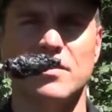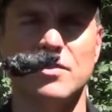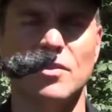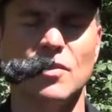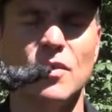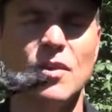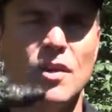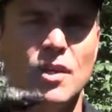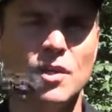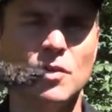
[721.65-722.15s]

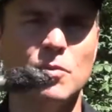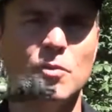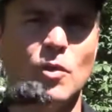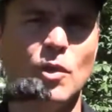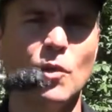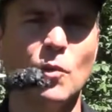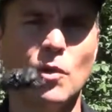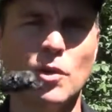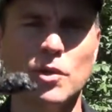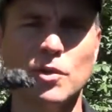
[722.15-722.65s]
So you would
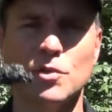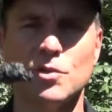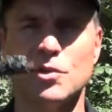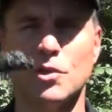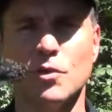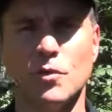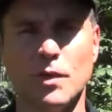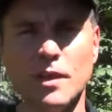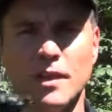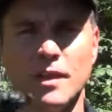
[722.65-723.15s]
only want to use
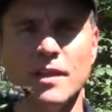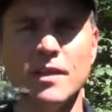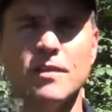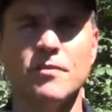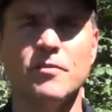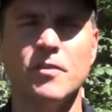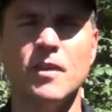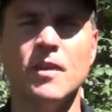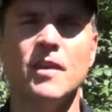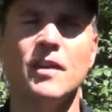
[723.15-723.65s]
a green
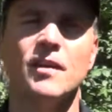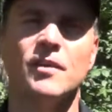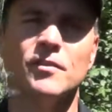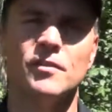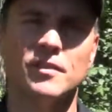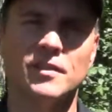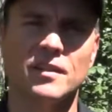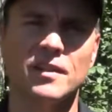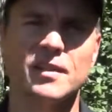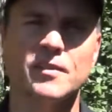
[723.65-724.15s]
leaf.
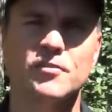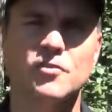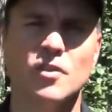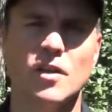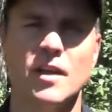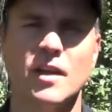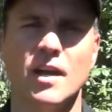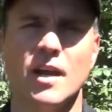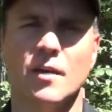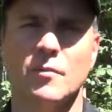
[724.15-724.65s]
When the leaf
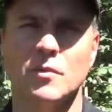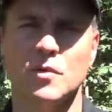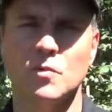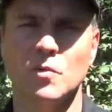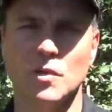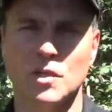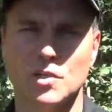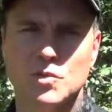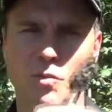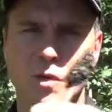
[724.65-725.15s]
dried out, we'd
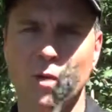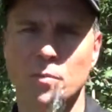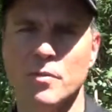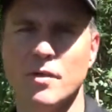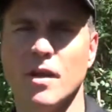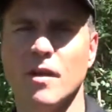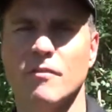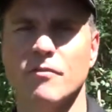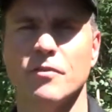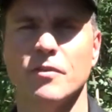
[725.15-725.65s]
want to swap
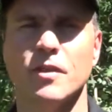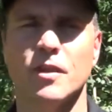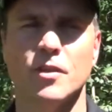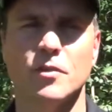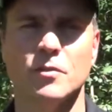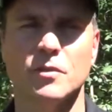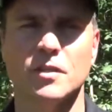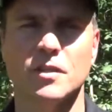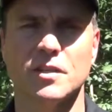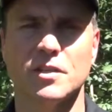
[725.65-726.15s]
it out for
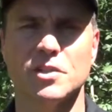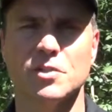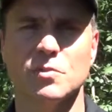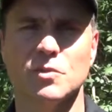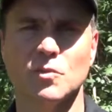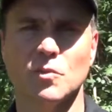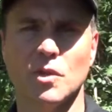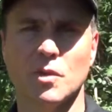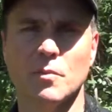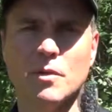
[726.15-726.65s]
another one because you
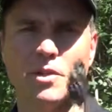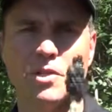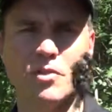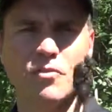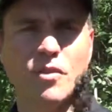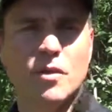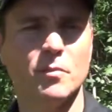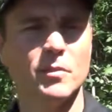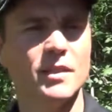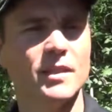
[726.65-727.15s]
wouldn't want a bunch
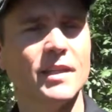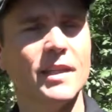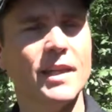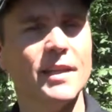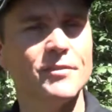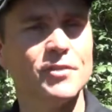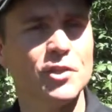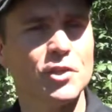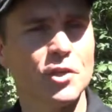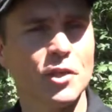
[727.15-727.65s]
of crumbly
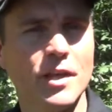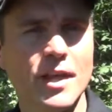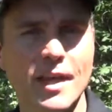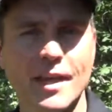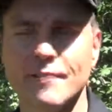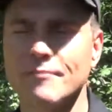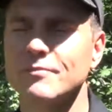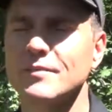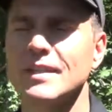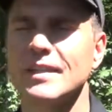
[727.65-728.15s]
leaves in your
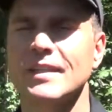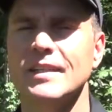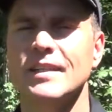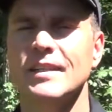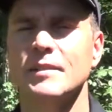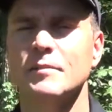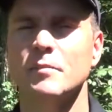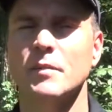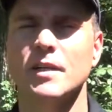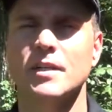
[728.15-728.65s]
kit.
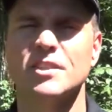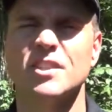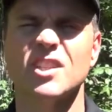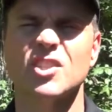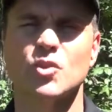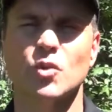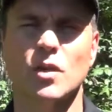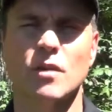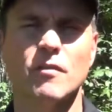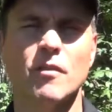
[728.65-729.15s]
But
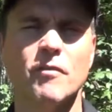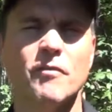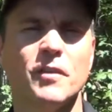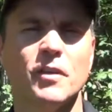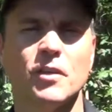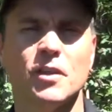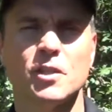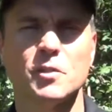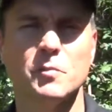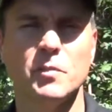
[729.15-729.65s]
just sort of a
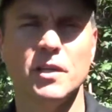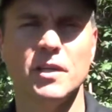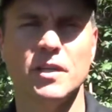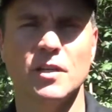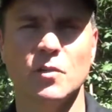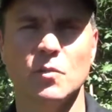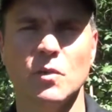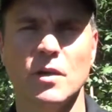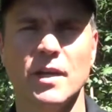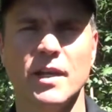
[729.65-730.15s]
field
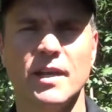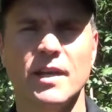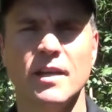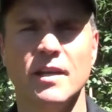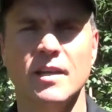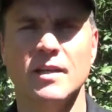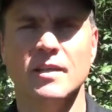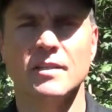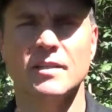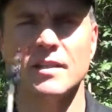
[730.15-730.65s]
expedient way
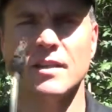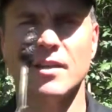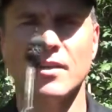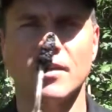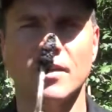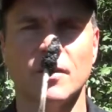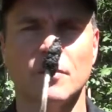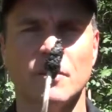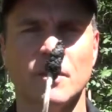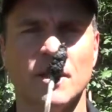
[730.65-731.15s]
to
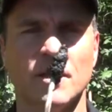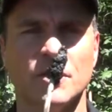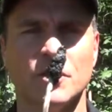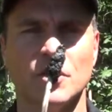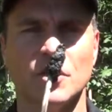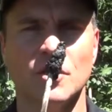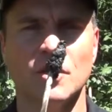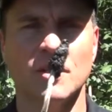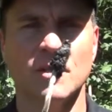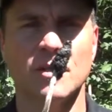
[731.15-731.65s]
carry around
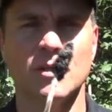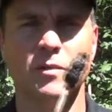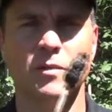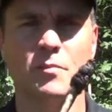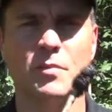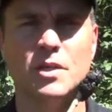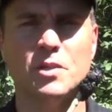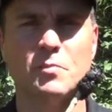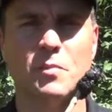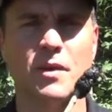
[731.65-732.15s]
your
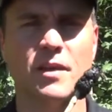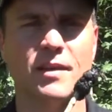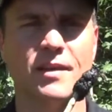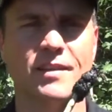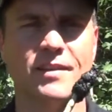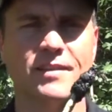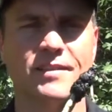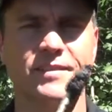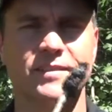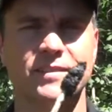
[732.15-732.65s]
pitch pine.
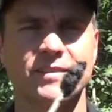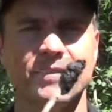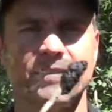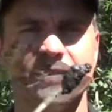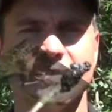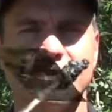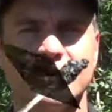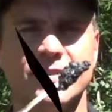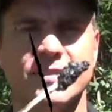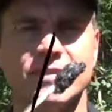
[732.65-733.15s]
This
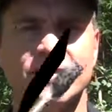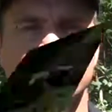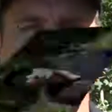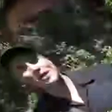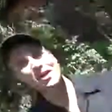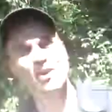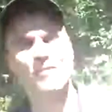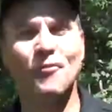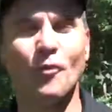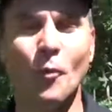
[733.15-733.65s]
is James
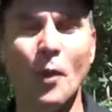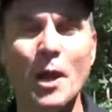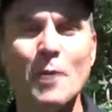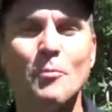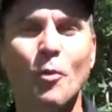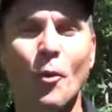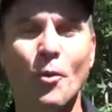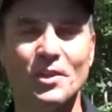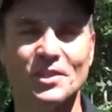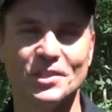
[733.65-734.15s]
Bender for
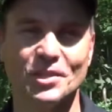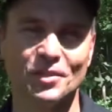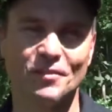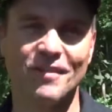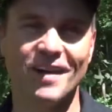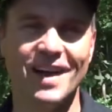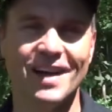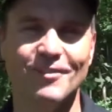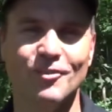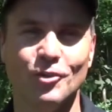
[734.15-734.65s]
Waypoint
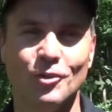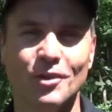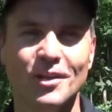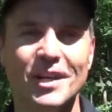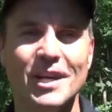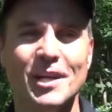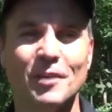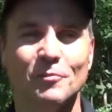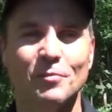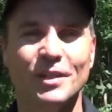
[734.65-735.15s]
Survival.
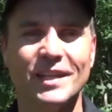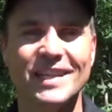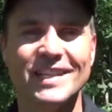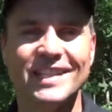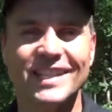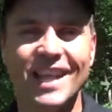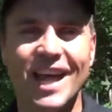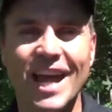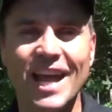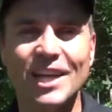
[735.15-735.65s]

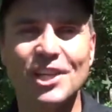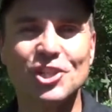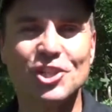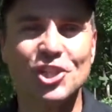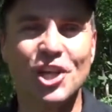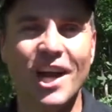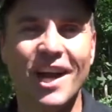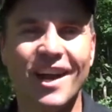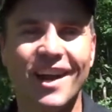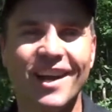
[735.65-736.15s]
Please like,
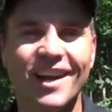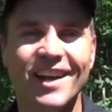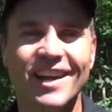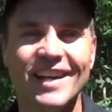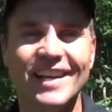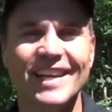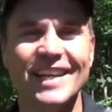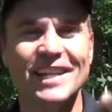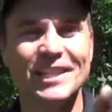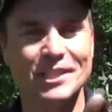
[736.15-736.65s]
share,
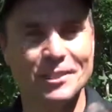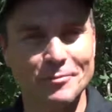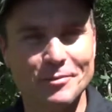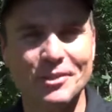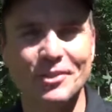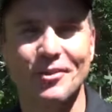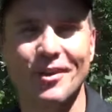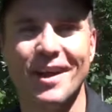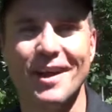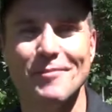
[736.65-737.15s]
and
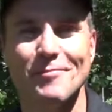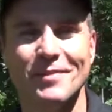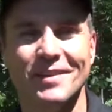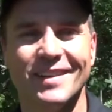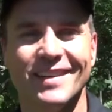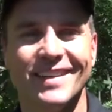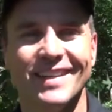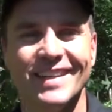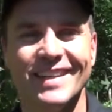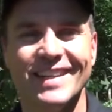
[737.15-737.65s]
subscribe.
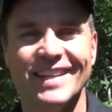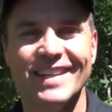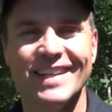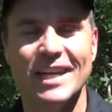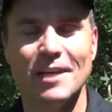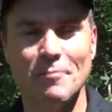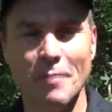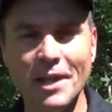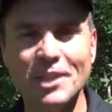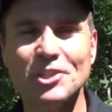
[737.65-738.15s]

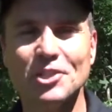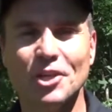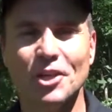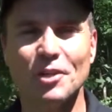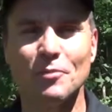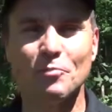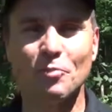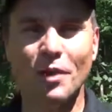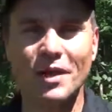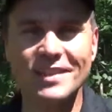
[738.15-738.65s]
And make sure
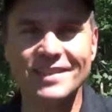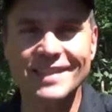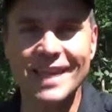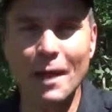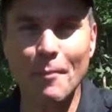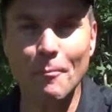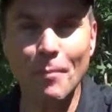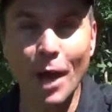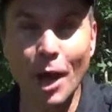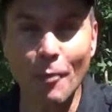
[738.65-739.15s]
and press
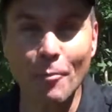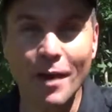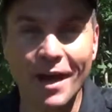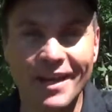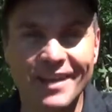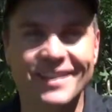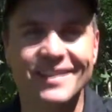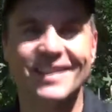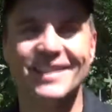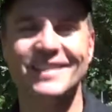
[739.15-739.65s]
that bell
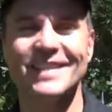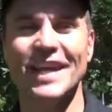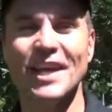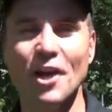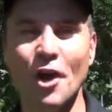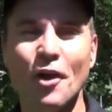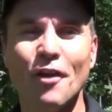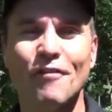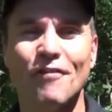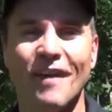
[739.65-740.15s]
button to stay
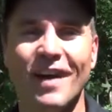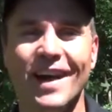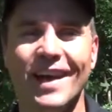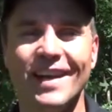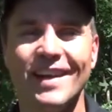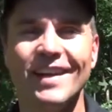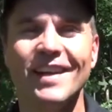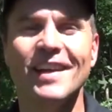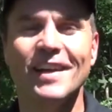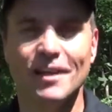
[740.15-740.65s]

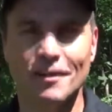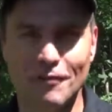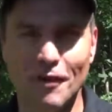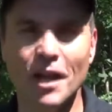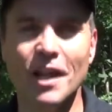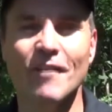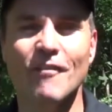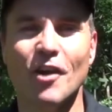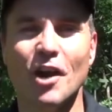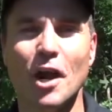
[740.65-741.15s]
notified of
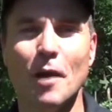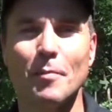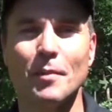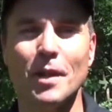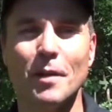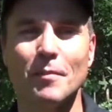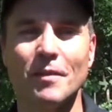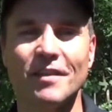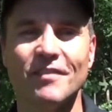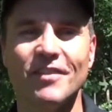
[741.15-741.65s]
all of our
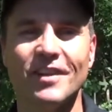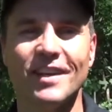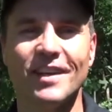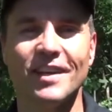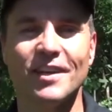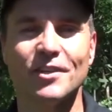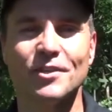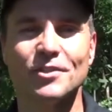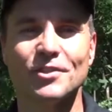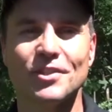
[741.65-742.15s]
upcoming
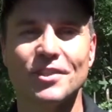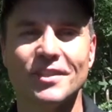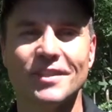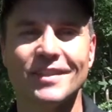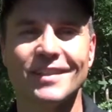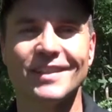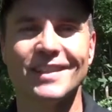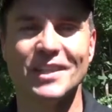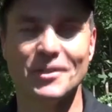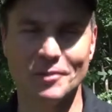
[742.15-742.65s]
videos,
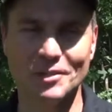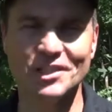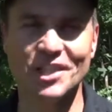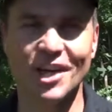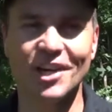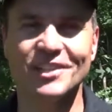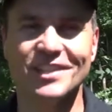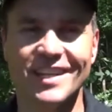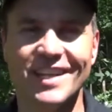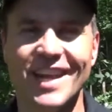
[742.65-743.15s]
and we'll
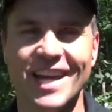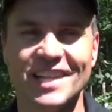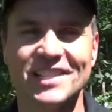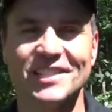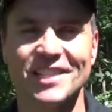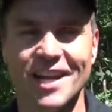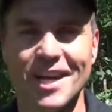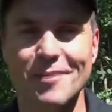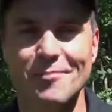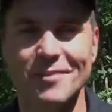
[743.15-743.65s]
talk to you
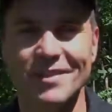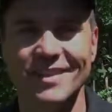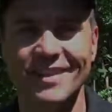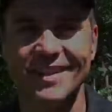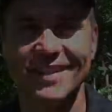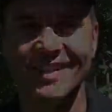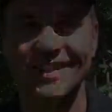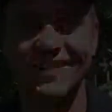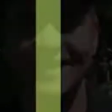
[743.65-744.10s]
next time.